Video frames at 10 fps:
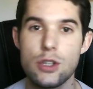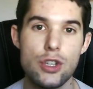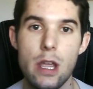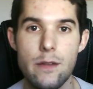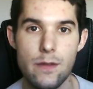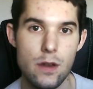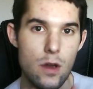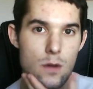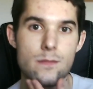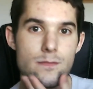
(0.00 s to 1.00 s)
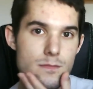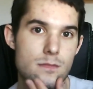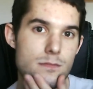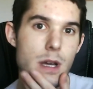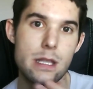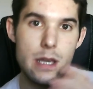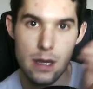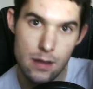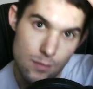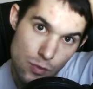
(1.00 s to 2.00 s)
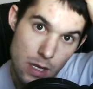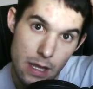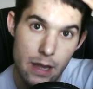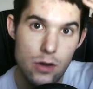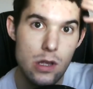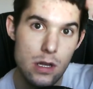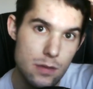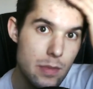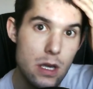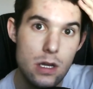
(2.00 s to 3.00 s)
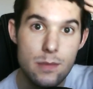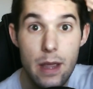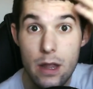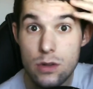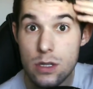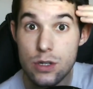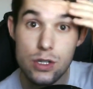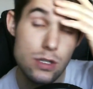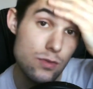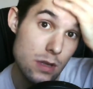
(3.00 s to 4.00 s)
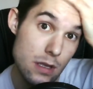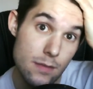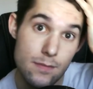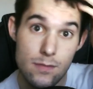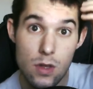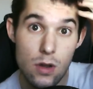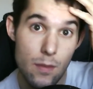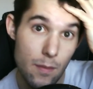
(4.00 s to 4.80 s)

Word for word: shave, you know, might get a real haircut because my hair is not just really, you know.